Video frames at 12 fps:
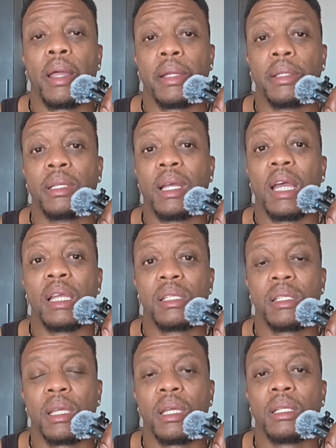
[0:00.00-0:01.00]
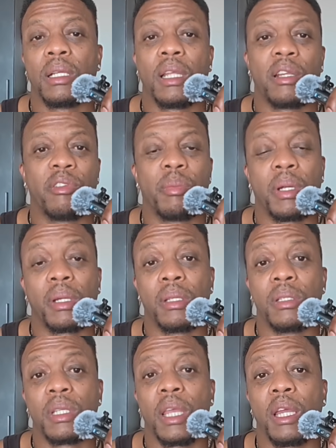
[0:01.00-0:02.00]
And the guy is saying a lot of
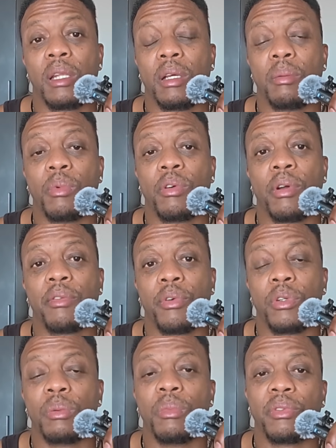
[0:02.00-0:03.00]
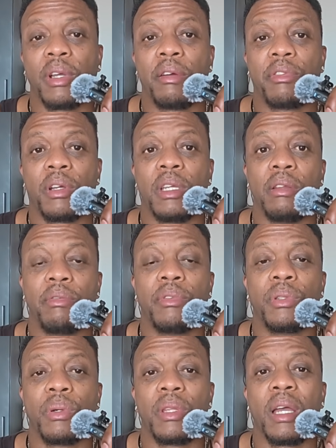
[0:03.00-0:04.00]
Americans can't afford to move to Africa,
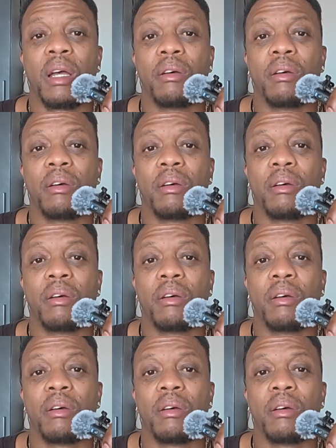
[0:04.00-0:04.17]
even though they